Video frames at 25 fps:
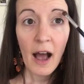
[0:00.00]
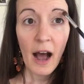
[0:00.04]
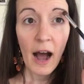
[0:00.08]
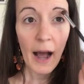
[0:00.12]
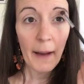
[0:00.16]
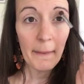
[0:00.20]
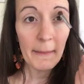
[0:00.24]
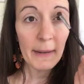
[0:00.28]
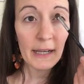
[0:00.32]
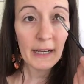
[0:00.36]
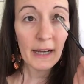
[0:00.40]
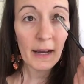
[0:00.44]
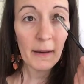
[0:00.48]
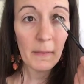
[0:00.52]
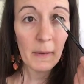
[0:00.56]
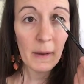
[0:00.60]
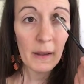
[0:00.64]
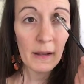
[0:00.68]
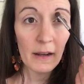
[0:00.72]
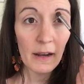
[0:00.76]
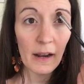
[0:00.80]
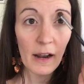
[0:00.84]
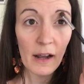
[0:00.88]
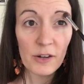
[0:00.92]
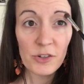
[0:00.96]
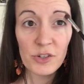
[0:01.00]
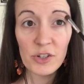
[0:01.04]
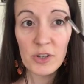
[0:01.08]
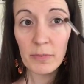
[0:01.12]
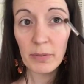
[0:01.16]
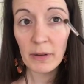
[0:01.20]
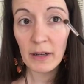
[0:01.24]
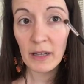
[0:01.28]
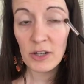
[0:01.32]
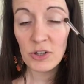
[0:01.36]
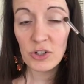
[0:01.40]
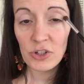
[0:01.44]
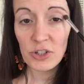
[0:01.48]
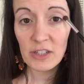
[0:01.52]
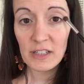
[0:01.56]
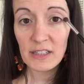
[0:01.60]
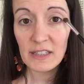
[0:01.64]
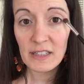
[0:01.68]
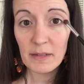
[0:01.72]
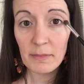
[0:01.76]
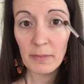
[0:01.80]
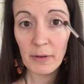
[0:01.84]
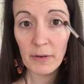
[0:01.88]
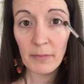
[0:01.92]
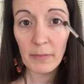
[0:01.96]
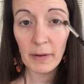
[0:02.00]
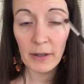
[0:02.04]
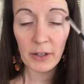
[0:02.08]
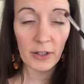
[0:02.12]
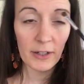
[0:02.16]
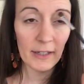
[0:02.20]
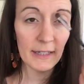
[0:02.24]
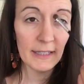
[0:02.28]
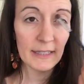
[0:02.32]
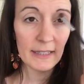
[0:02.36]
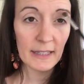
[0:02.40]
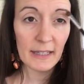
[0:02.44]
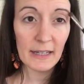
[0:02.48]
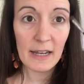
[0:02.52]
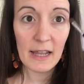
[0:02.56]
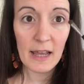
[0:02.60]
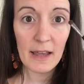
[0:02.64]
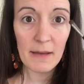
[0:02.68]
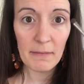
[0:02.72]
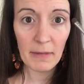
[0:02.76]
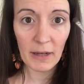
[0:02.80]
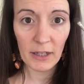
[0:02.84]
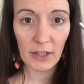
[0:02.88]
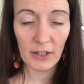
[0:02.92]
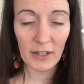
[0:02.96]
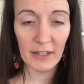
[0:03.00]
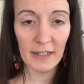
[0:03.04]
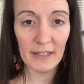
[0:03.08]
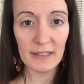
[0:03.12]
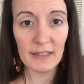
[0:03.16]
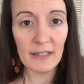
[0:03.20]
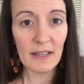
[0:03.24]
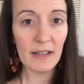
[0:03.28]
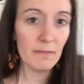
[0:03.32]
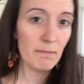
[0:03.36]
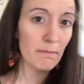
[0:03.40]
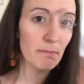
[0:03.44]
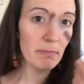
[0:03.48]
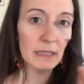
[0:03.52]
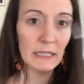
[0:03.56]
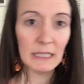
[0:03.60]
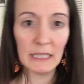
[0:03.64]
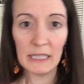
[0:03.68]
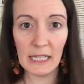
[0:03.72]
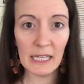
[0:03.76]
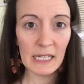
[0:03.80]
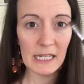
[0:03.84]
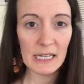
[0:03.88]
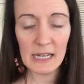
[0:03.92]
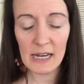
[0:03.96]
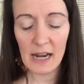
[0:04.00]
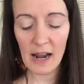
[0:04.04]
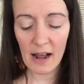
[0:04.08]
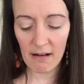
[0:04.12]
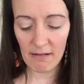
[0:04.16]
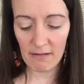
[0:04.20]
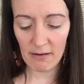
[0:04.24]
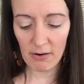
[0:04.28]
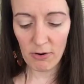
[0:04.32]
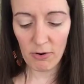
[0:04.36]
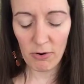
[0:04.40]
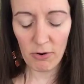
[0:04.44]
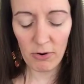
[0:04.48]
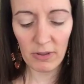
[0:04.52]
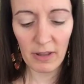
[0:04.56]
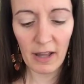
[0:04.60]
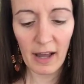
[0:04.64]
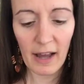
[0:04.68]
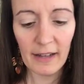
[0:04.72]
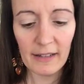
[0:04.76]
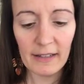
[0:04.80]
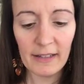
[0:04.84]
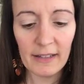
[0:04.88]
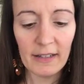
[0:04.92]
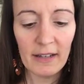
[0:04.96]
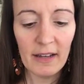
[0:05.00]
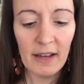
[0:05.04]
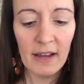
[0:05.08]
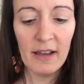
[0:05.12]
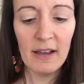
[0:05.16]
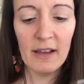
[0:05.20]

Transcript: I'm going to come in and actually bring it just above my crease and in my crease and blend it out a whole lot.